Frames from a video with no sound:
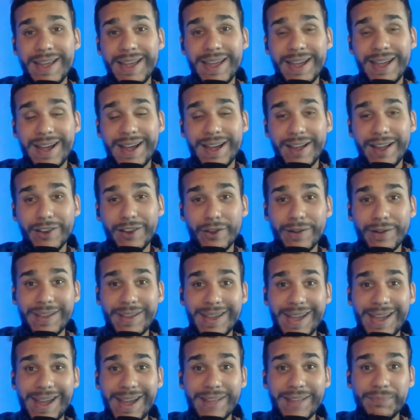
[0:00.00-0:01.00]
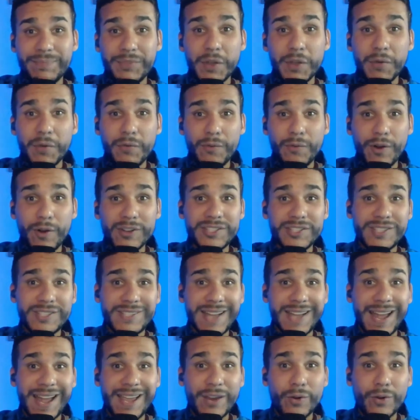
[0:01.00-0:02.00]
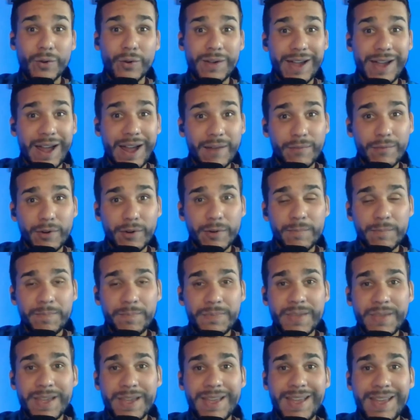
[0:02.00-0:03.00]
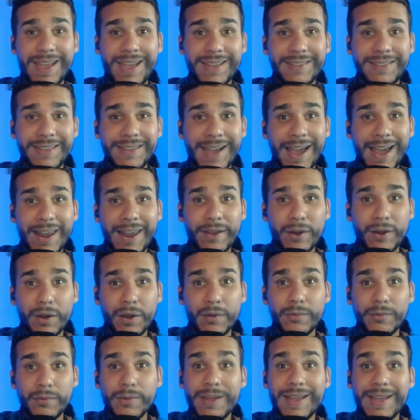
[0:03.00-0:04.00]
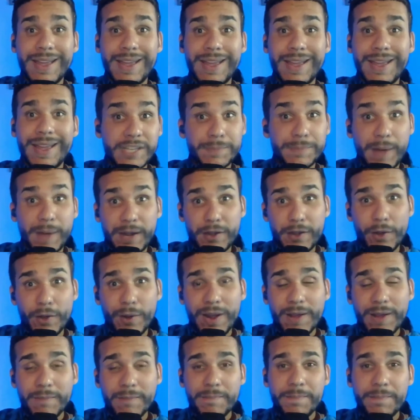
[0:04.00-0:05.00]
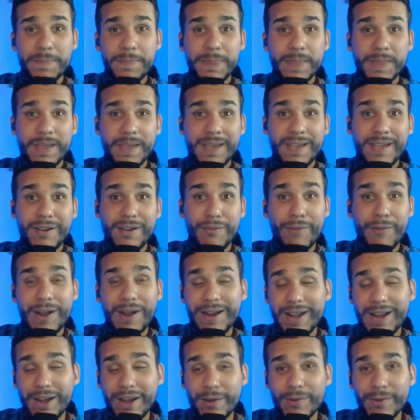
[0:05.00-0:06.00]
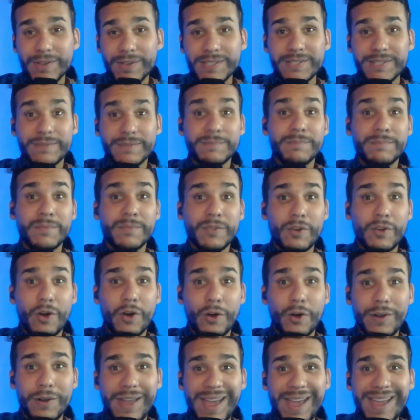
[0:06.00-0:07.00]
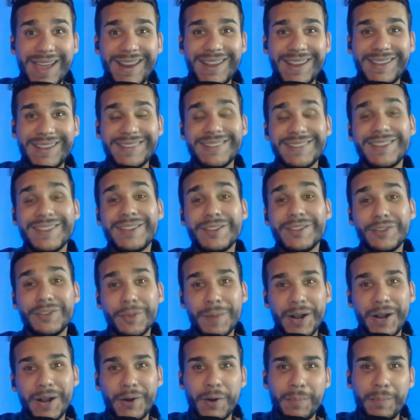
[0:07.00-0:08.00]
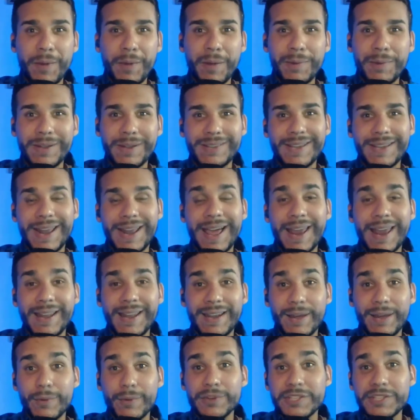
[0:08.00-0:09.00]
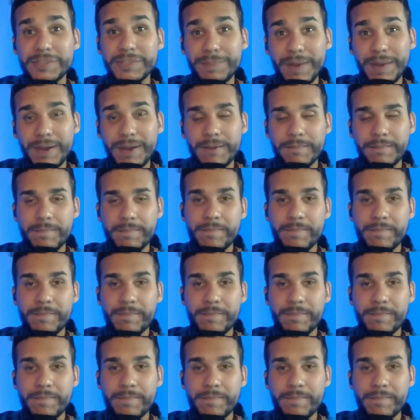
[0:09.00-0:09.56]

looking at the first Taino convert in the island of Hispaniola. Right now is called Haiti, Dominican Republic, the island that was split.